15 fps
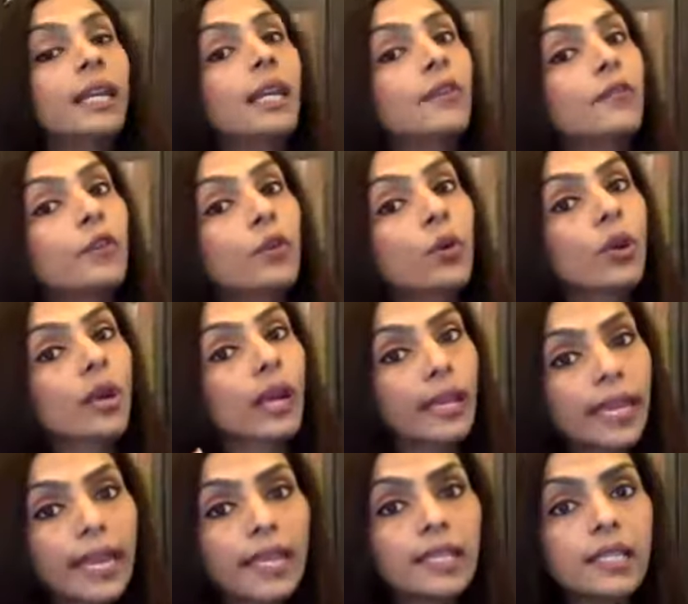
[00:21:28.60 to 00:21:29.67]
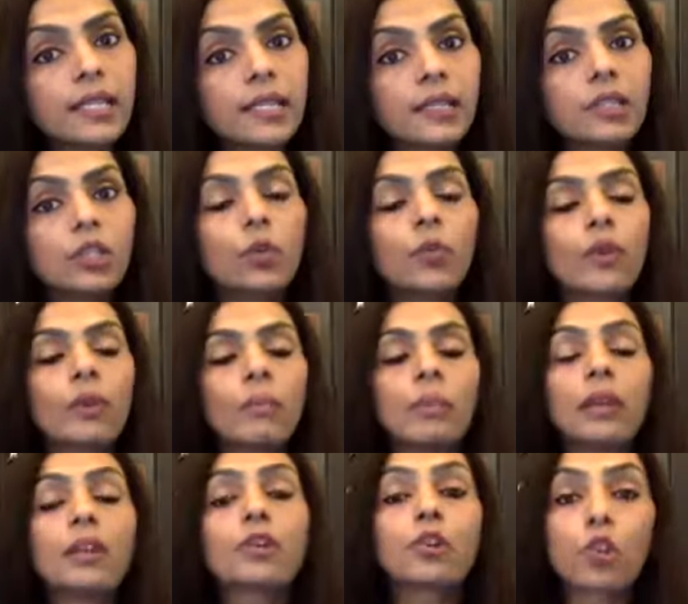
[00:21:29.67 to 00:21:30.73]
If you connect, you will
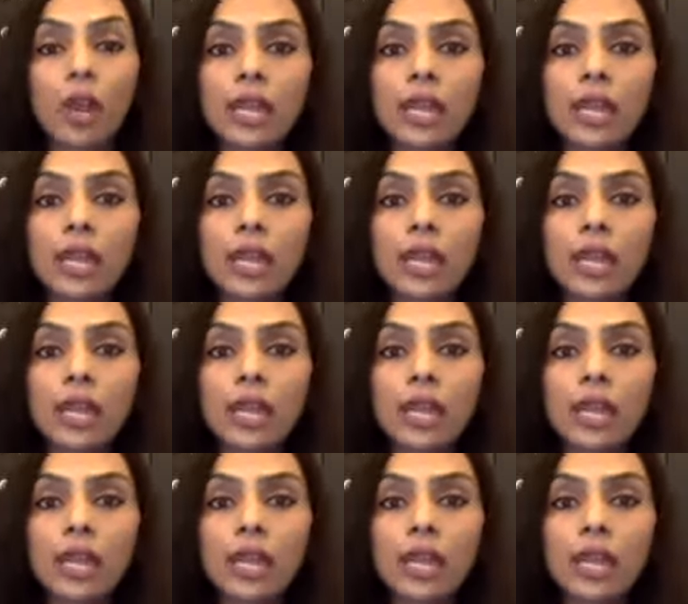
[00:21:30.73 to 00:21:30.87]
build